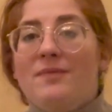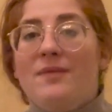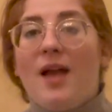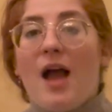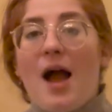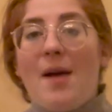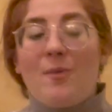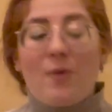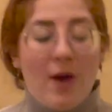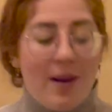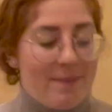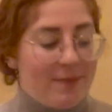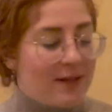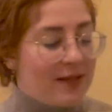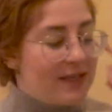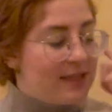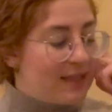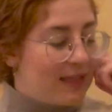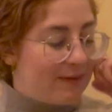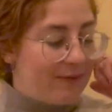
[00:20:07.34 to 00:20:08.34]
I'm quite
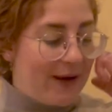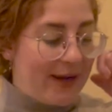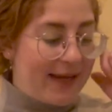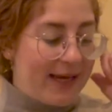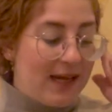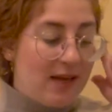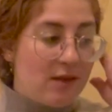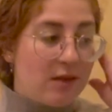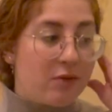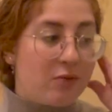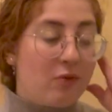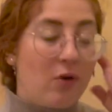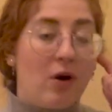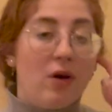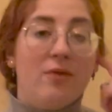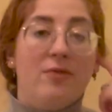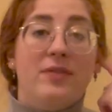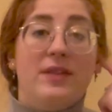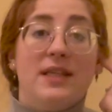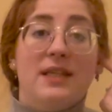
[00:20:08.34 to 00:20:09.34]
pleased. If I get through all
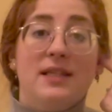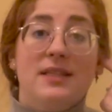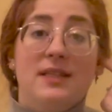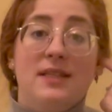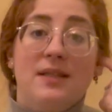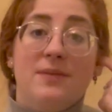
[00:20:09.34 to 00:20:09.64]
of these,